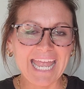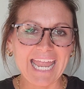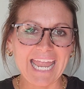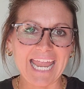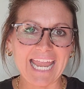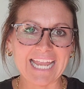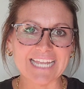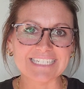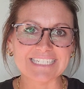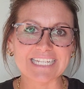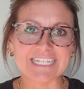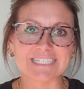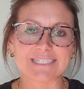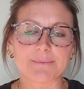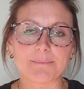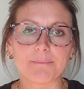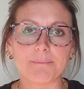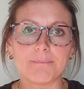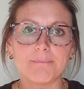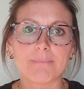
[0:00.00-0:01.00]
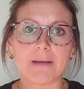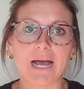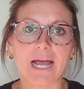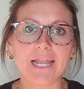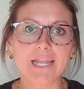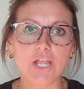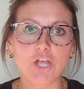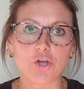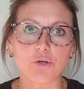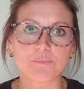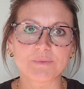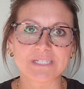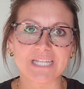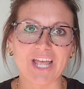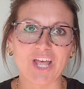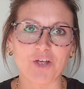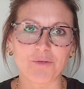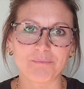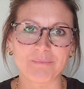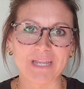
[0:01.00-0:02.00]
and it's my hope to help